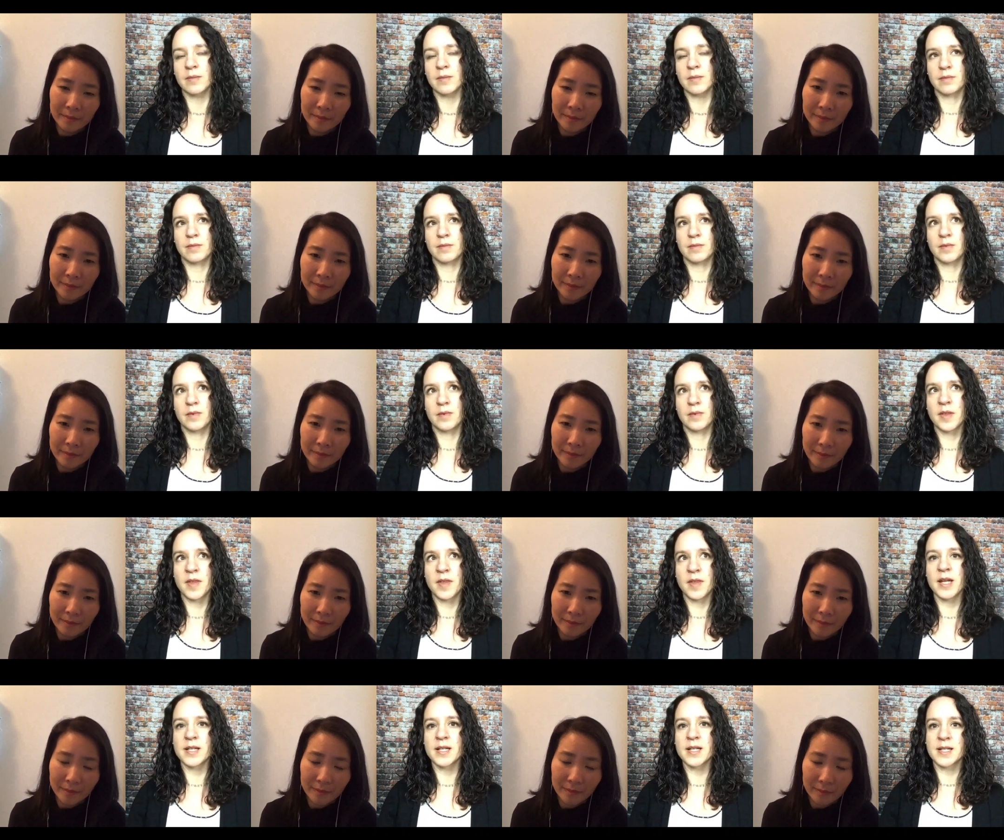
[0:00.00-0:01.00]
Speaker 1: And
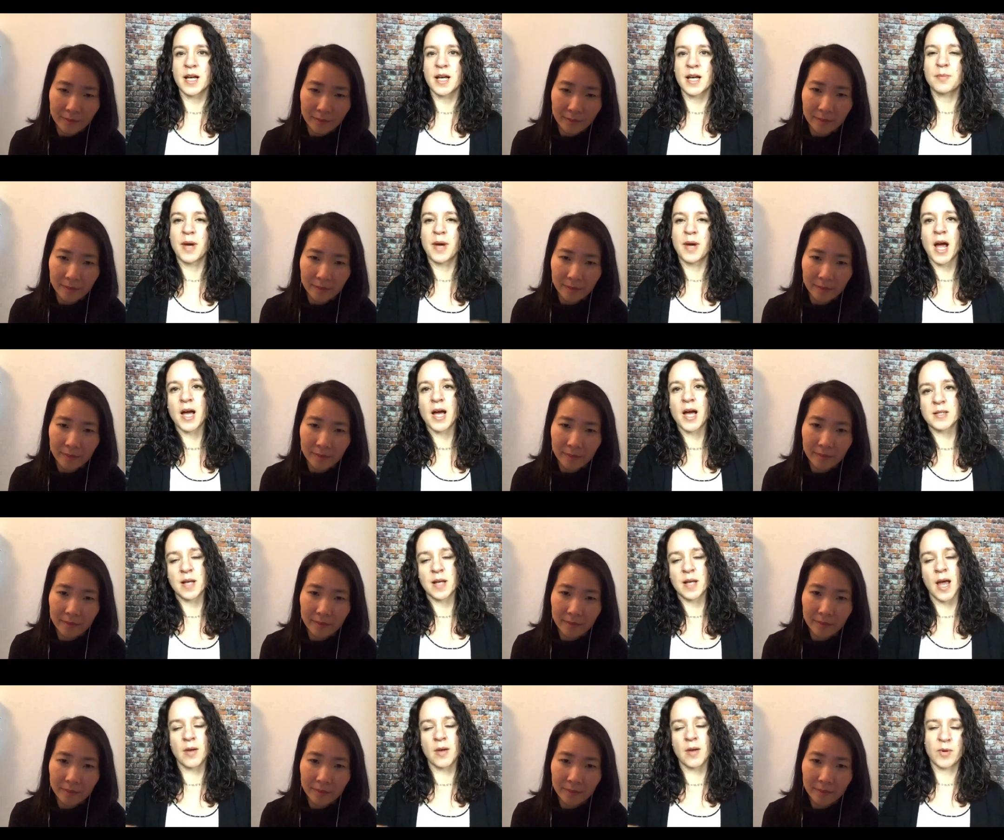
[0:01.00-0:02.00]
the thing is that my
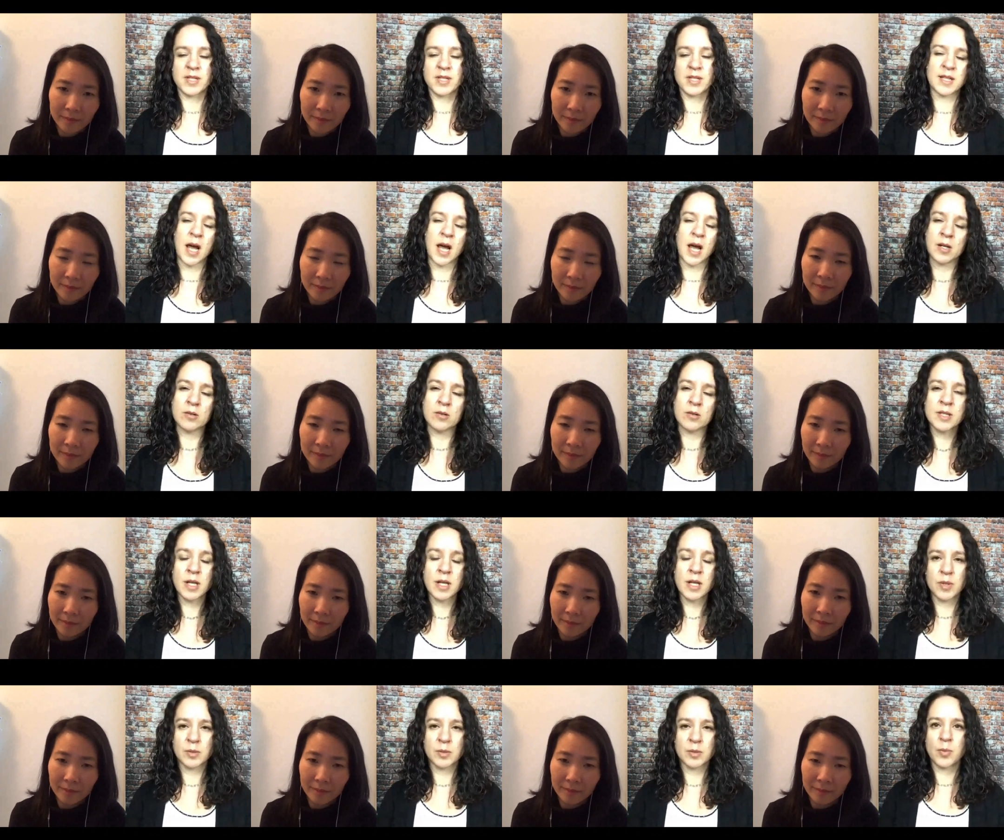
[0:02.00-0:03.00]
husband, I was
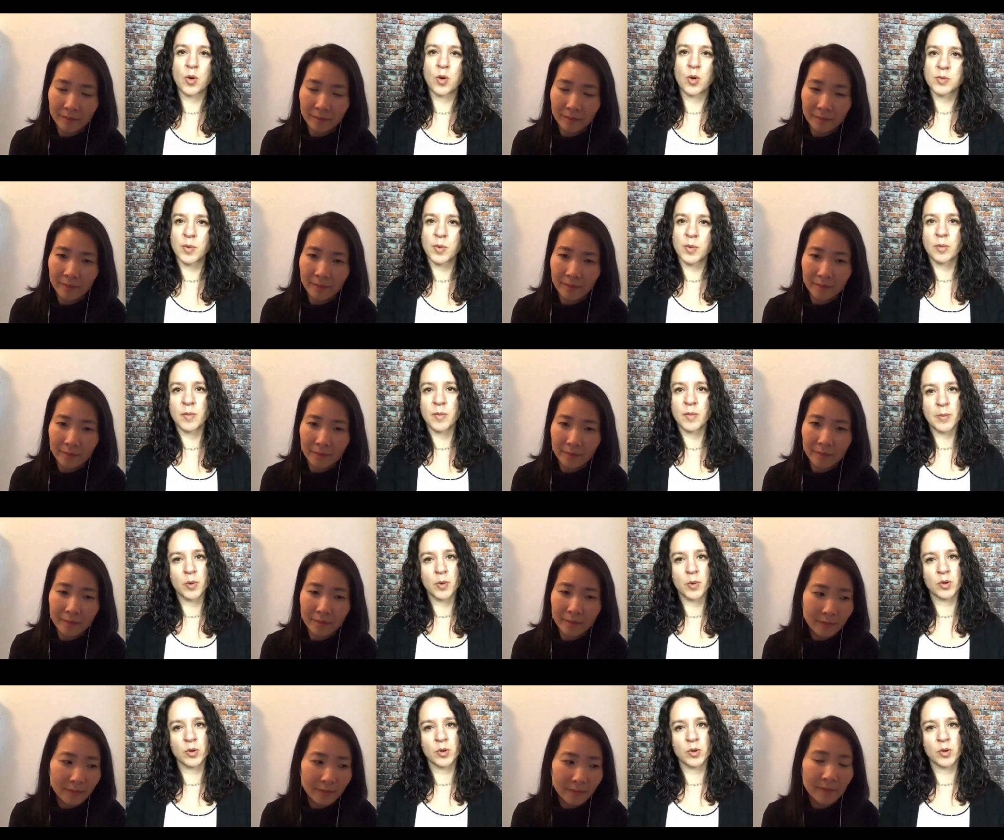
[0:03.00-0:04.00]
diagnosed like with postpartum
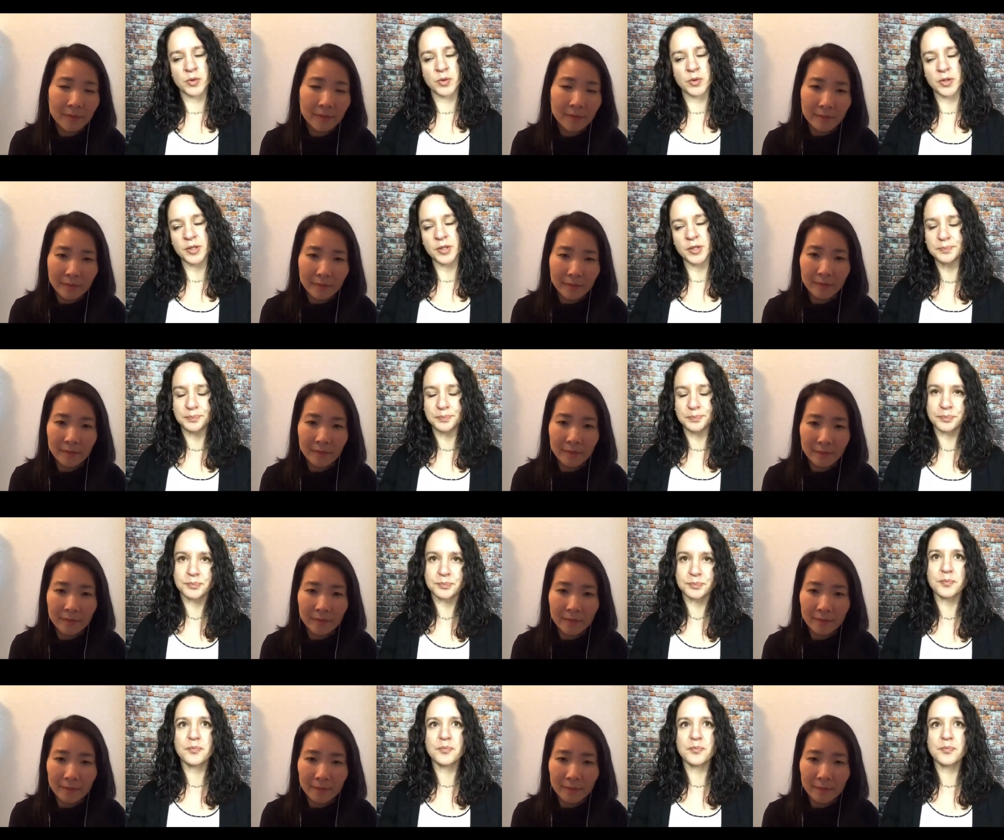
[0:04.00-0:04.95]
bipolar disorder,